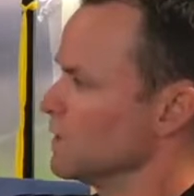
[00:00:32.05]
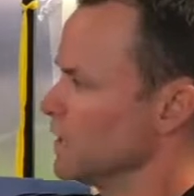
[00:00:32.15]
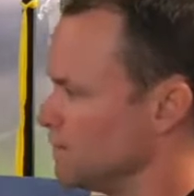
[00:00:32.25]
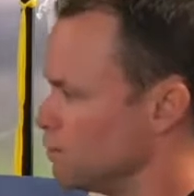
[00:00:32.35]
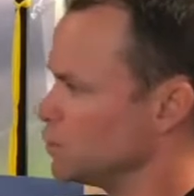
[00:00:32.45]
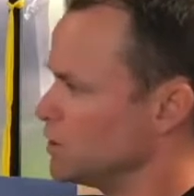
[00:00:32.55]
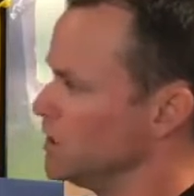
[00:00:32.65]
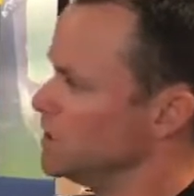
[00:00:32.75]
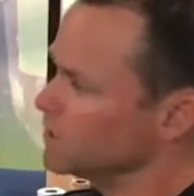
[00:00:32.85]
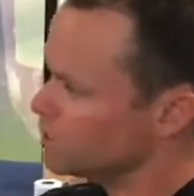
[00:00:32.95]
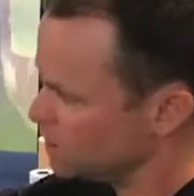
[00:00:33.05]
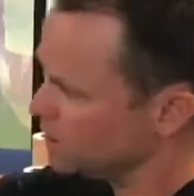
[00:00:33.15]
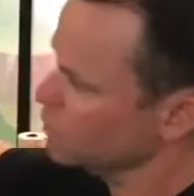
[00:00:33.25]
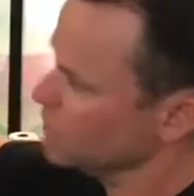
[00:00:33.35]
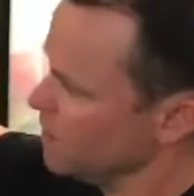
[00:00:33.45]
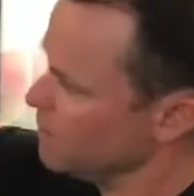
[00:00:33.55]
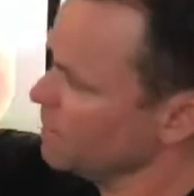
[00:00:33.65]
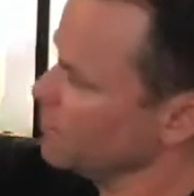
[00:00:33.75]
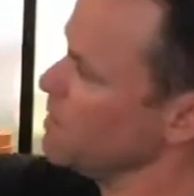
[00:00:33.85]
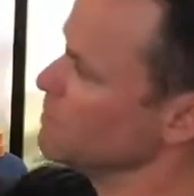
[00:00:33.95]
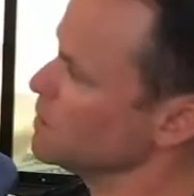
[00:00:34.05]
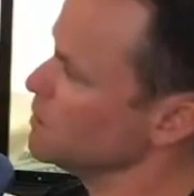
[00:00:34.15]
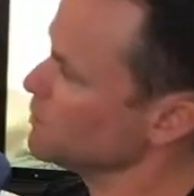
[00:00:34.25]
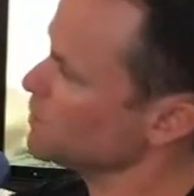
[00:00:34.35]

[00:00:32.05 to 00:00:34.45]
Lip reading: they're getting pushed here, stretching or tearing through your MCL.